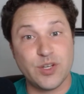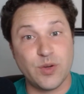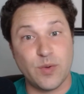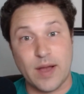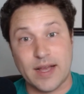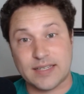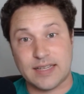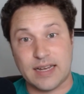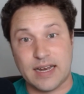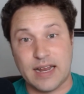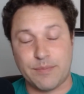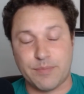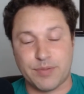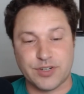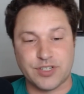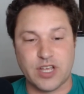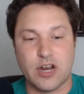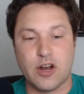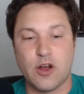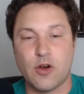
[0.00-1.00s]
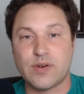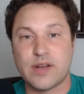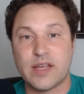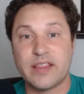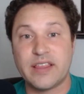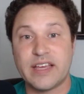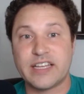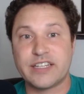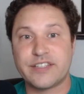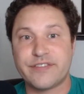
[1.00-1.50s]
2x at 8% owned. I
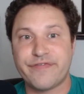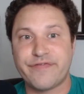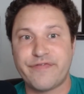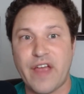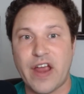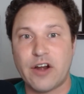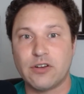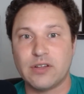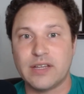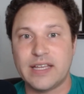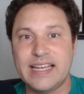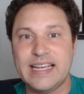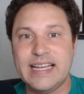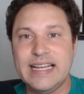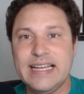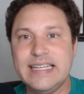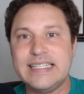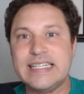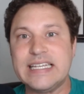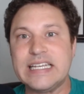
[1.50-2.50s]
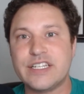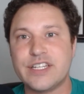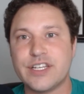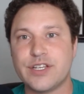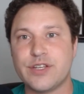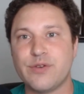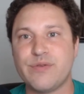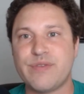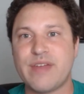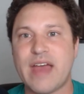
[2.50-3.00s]
think it's fairly easy to
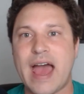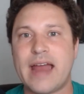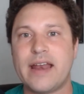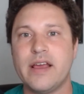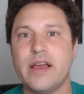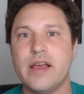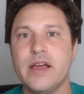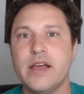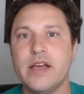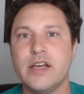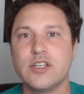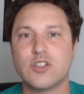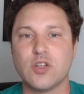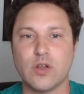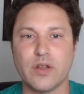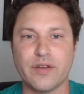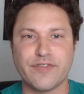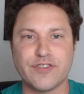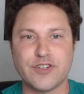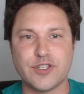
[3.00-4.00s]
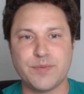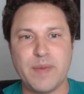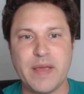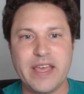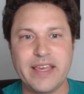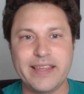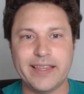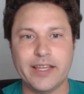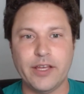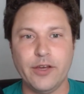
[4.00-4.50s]
do that. So look for
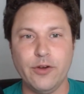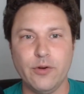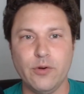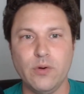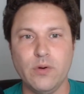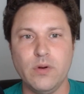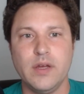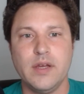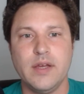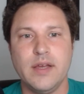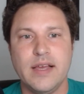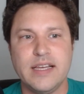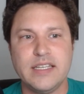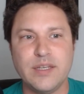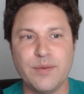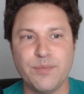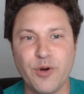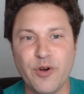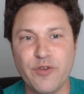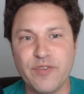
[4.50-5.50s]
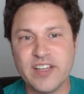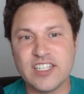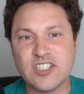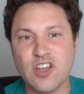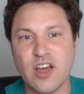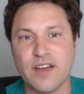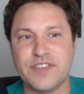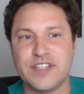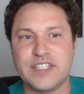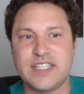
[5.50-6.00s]
Spieth, who is improving his
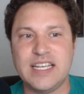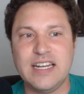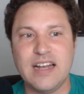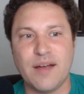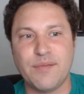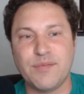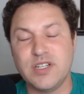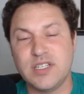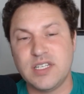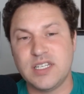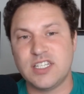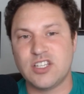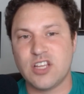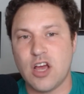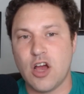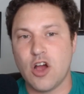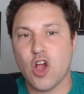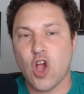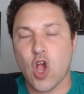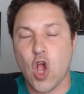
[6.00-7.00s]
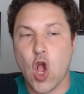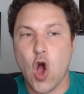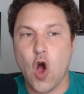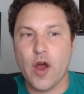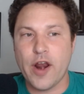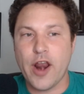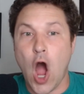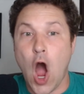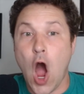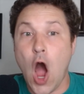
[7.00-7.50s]
off the tee numbers. He's
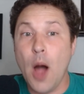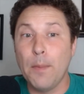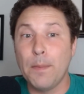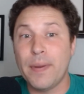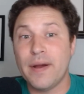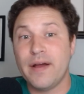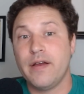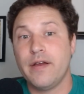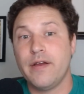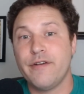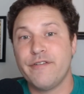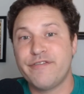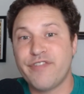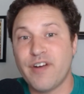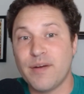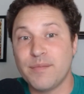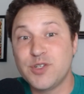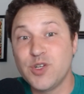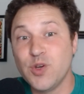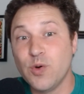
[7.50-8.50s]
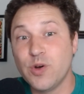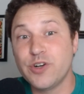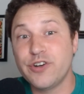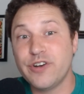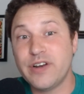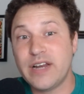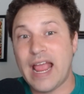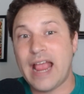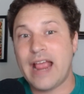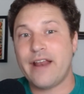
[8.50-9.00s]
gone up from
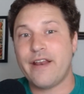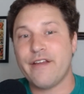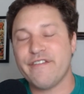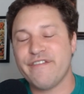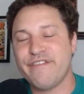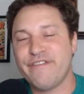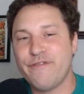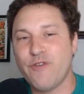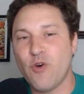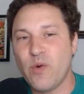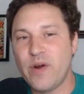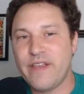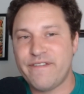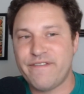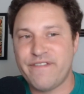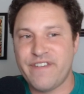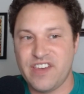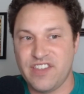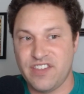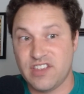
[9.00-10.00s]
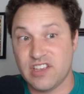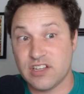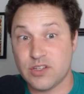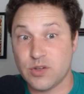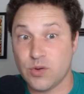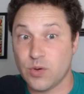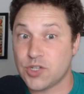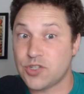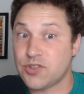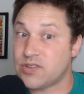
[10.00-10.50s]
245th
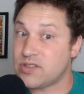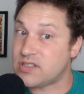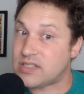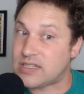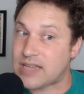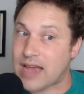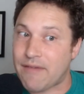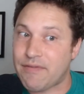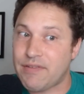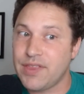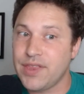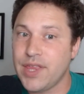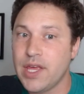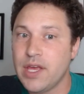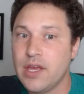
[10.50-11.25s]
to 207th.